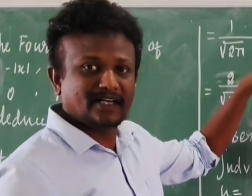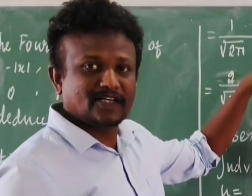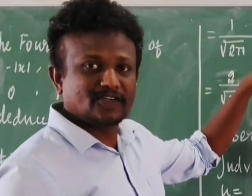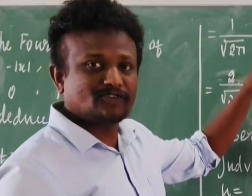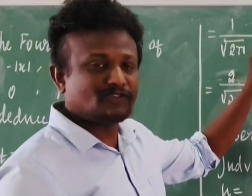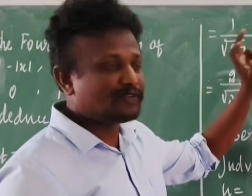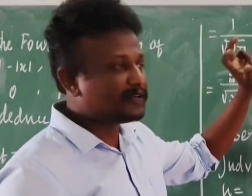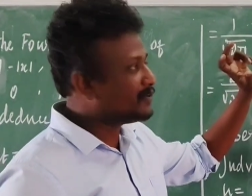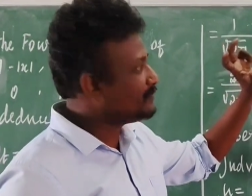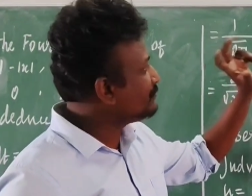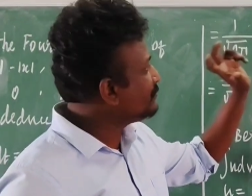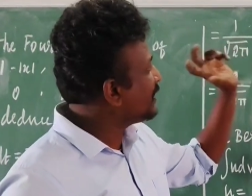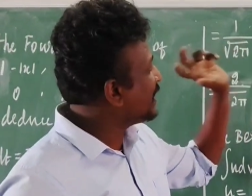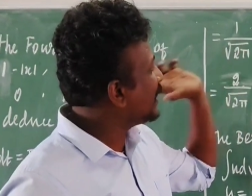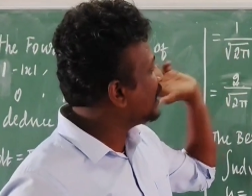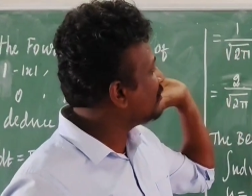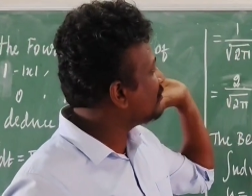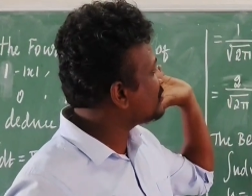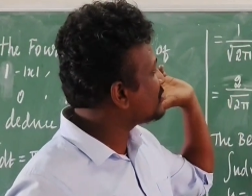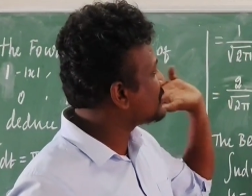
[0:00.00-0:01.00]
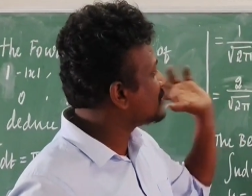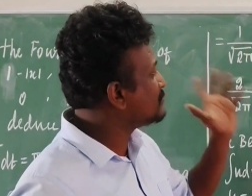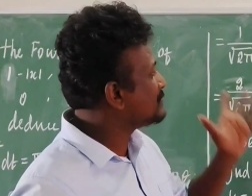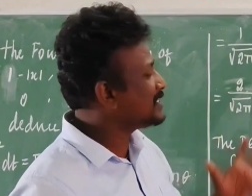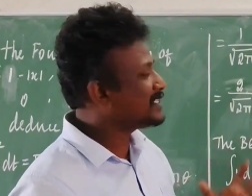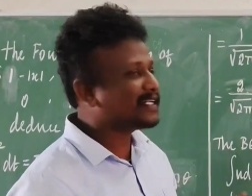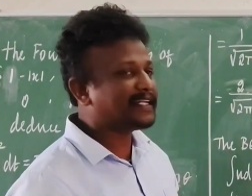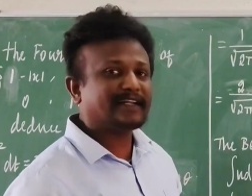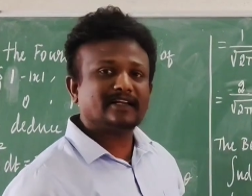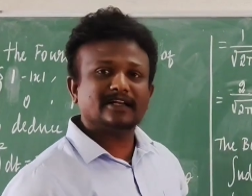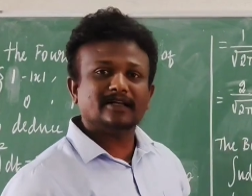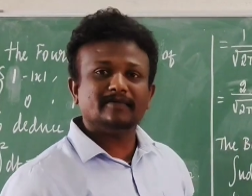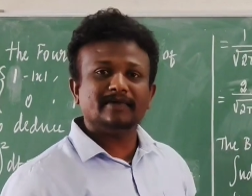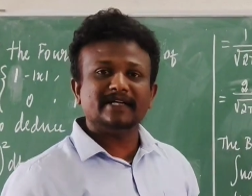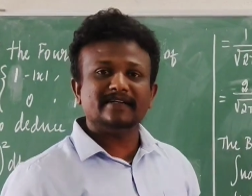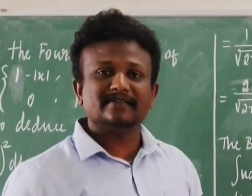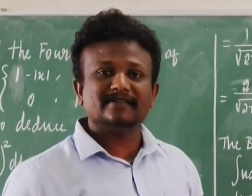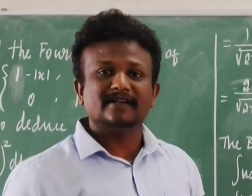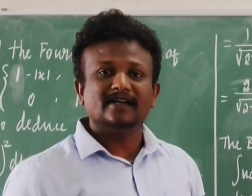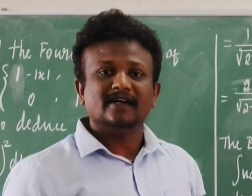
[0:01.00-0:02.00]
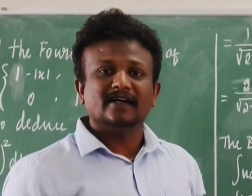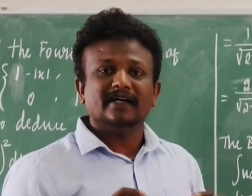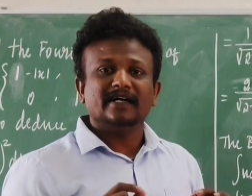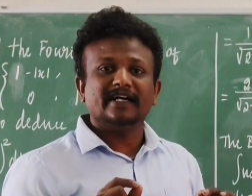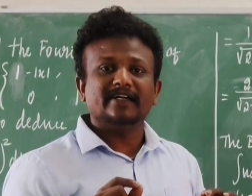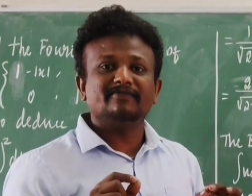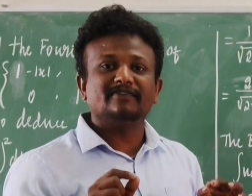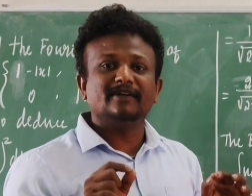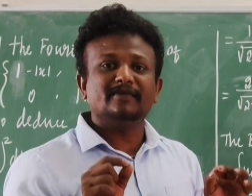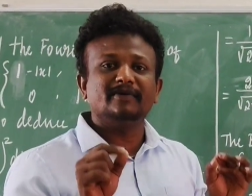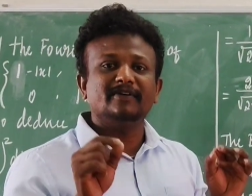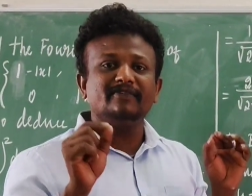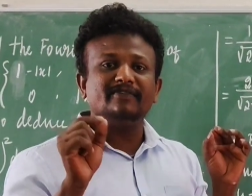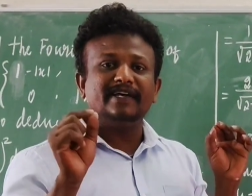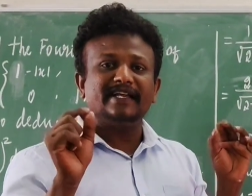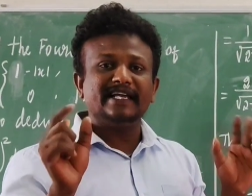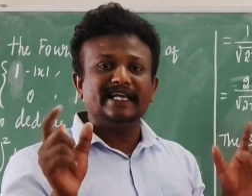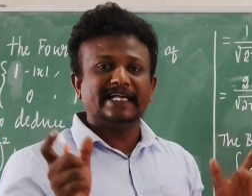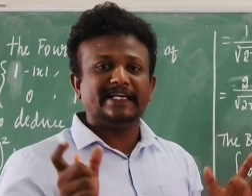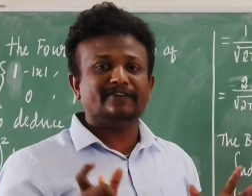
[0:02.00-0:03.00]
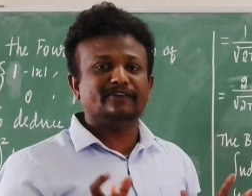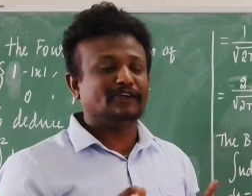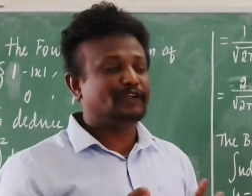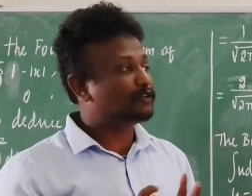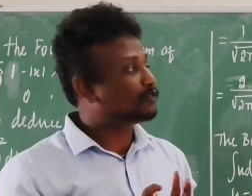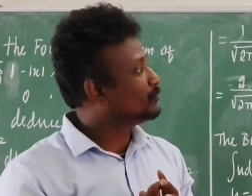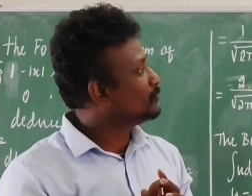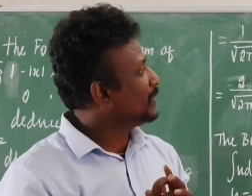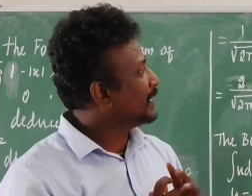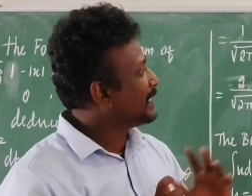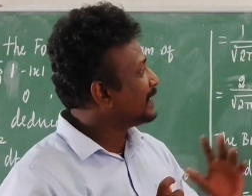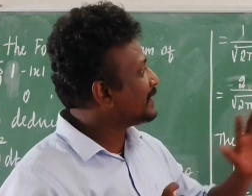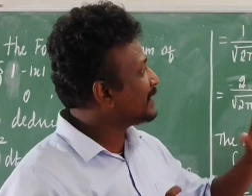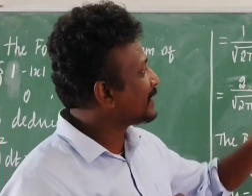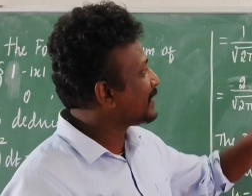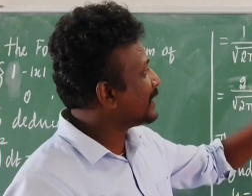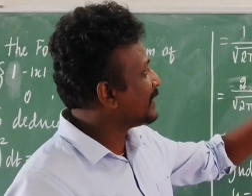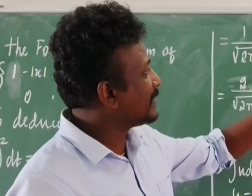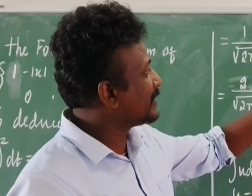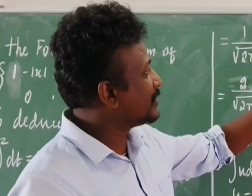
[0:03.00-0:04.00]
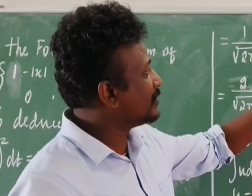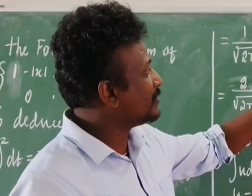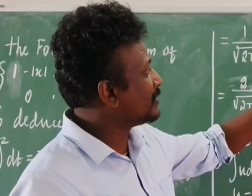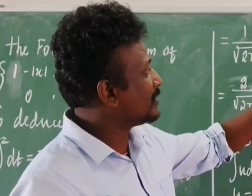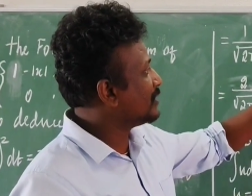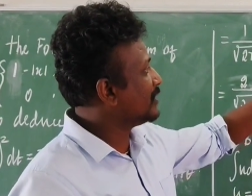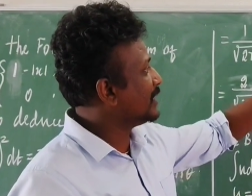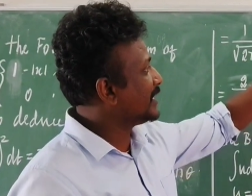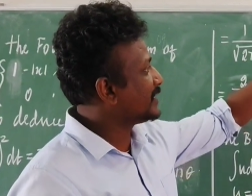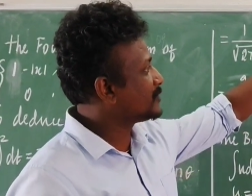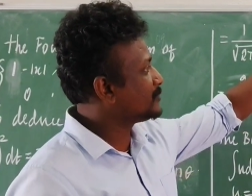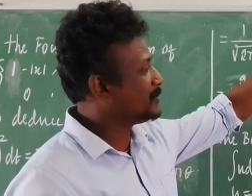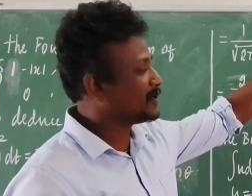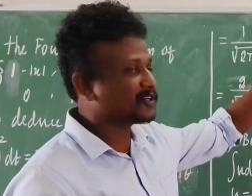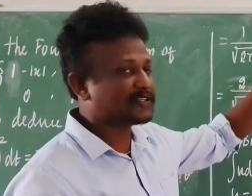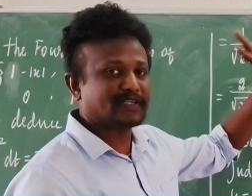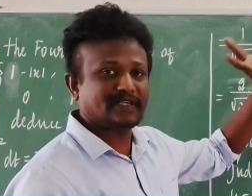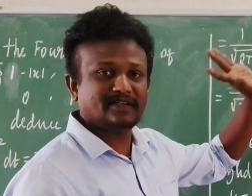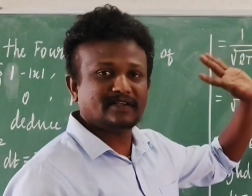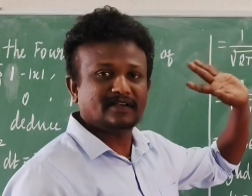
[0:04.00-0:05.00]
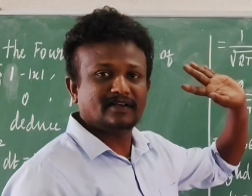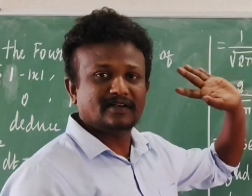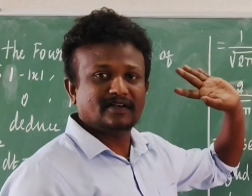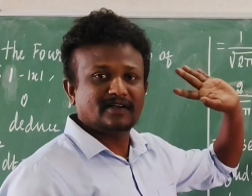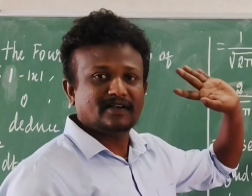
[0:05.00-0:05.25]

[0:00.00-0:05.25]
So if we have symmetric limits, it will be very easy to integrate our expression.